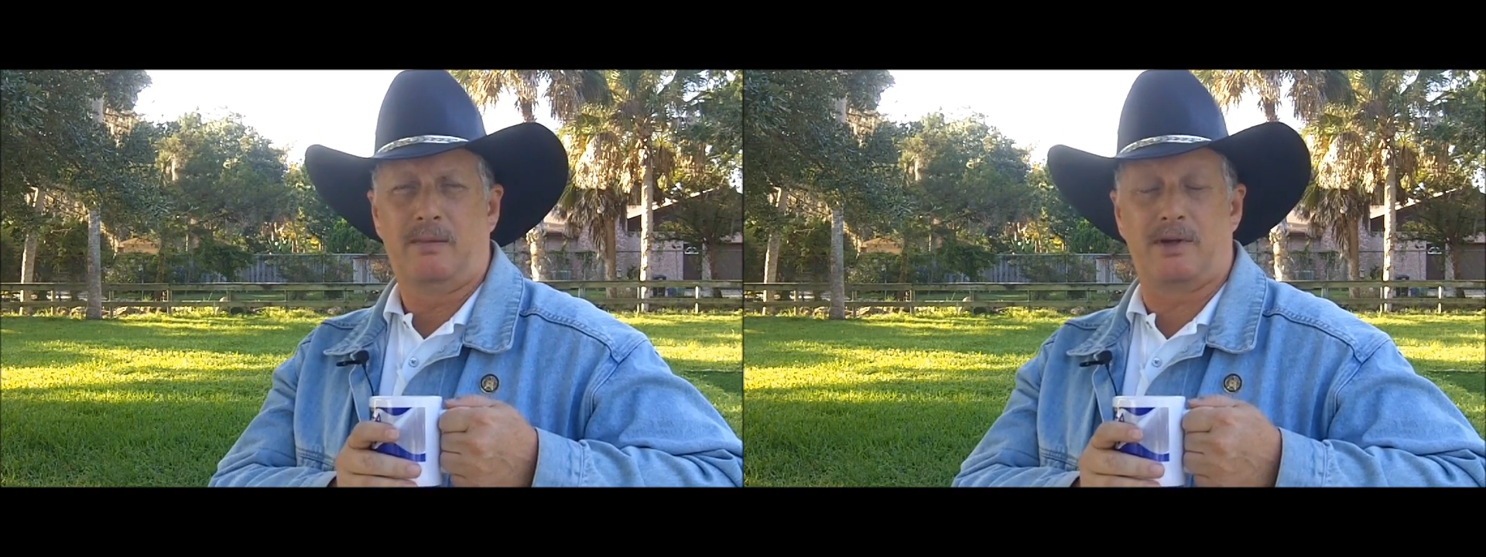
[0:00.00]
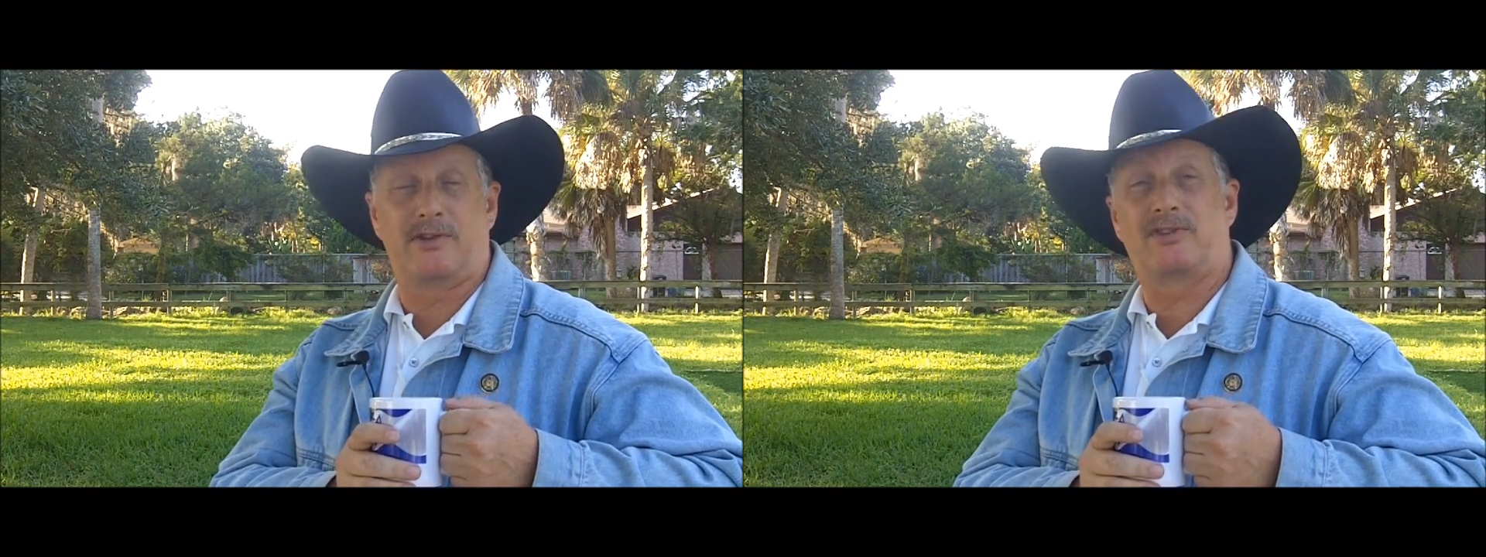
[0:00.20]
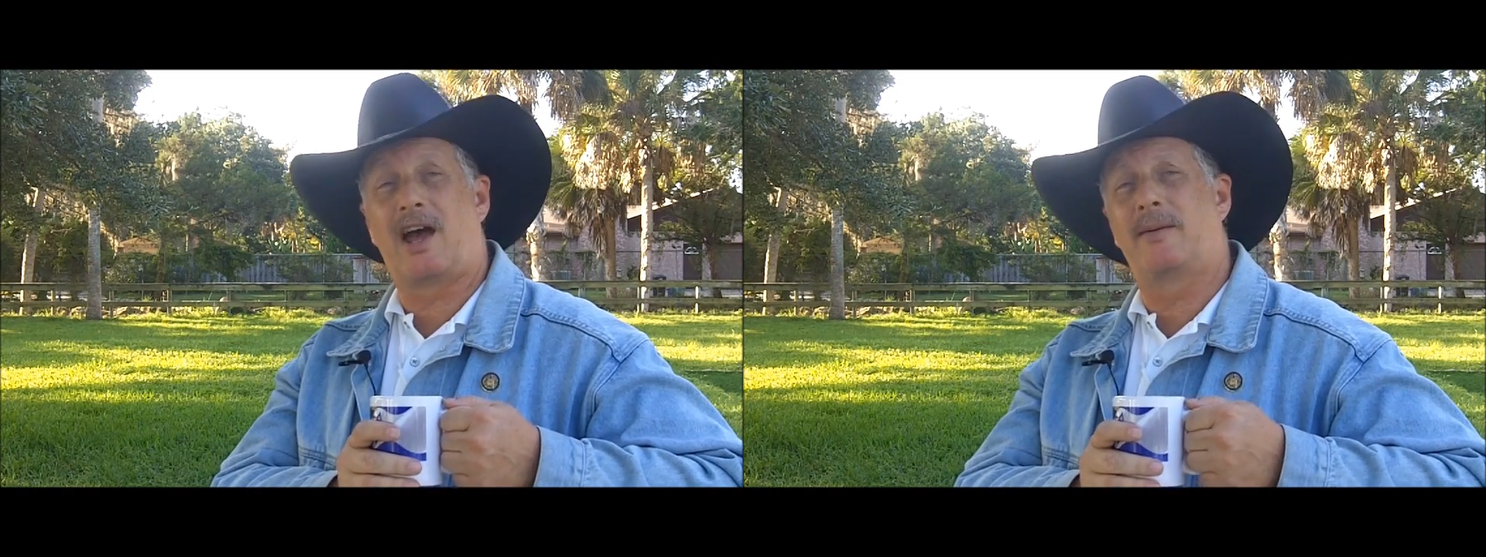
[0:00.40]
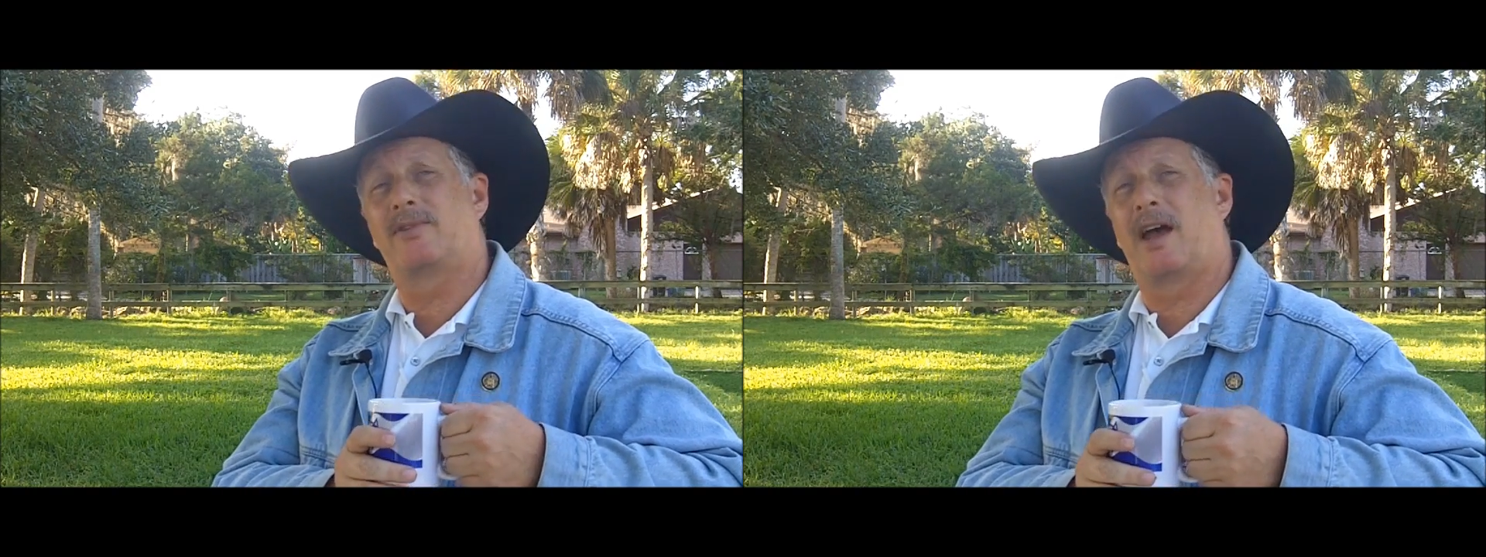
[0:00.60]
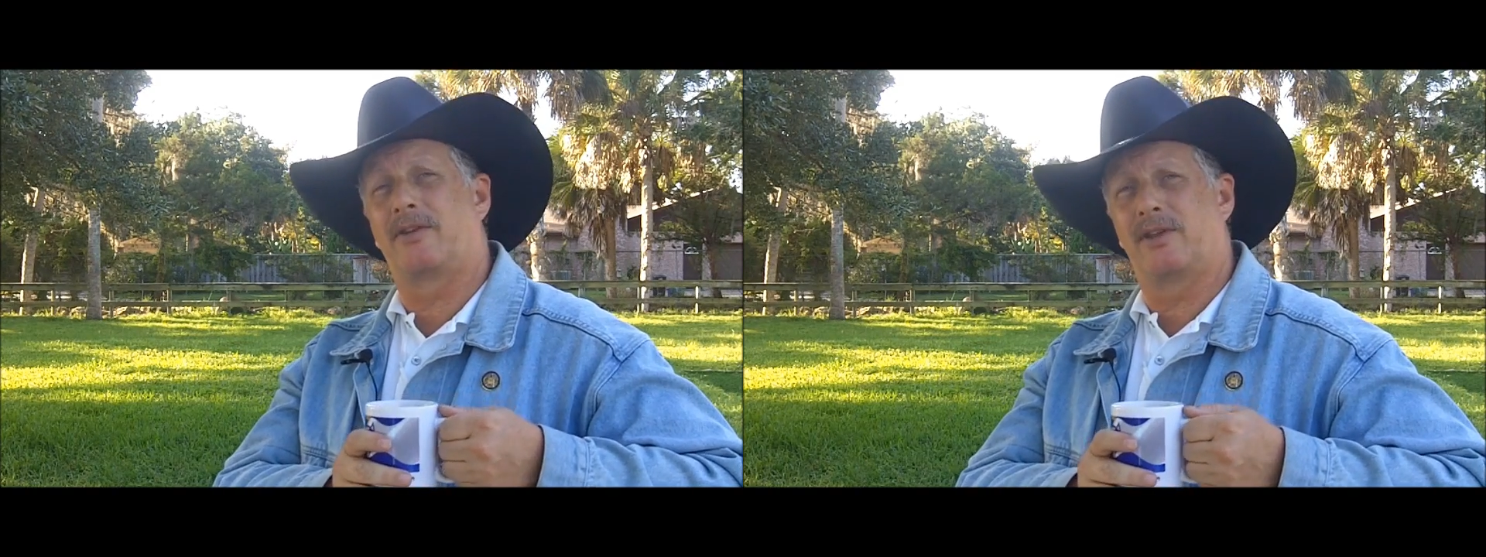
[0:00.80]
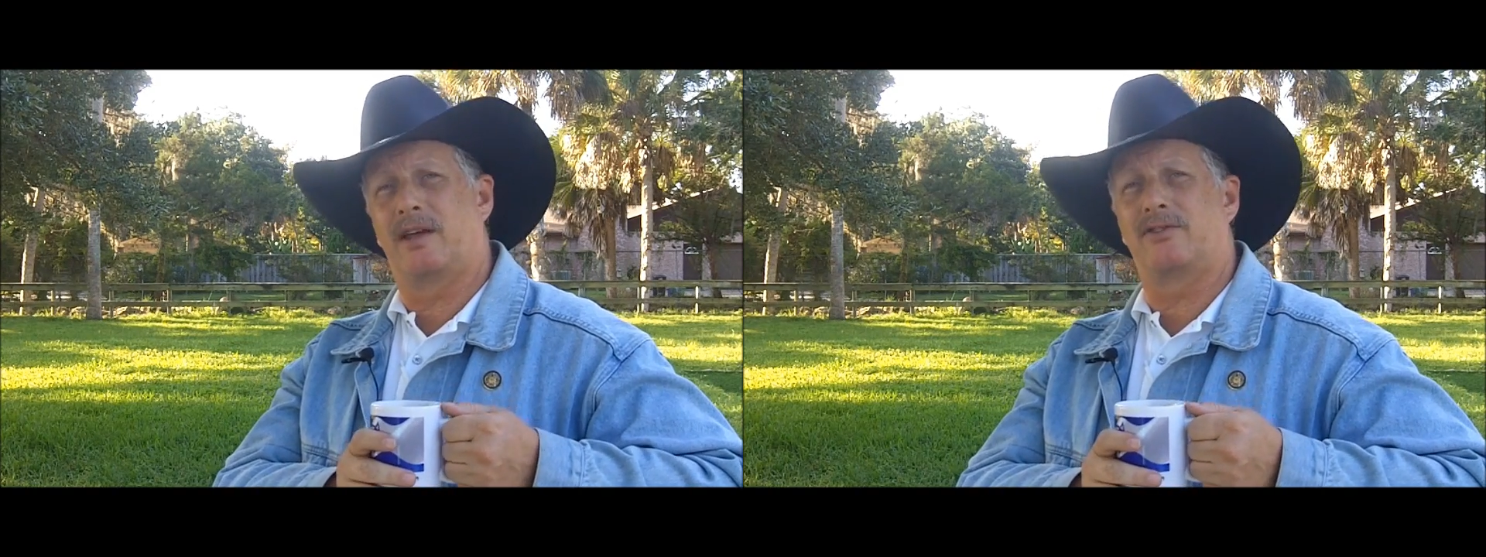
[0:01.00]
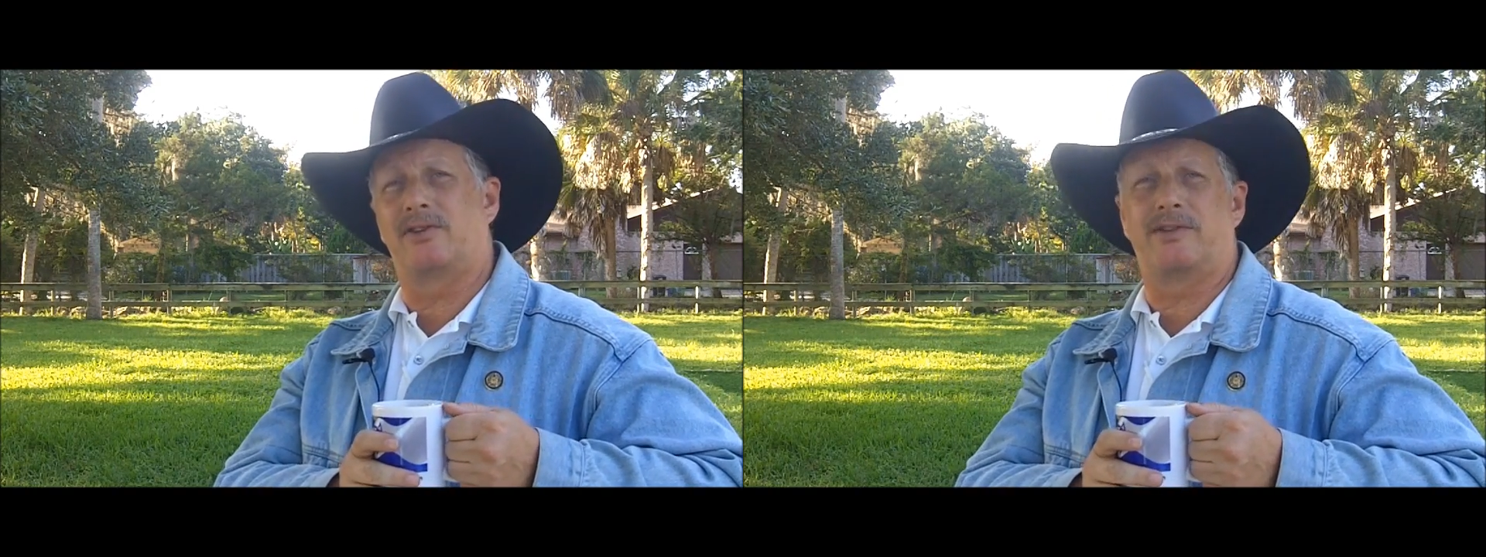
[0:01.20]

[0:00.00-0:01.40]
But it's times like this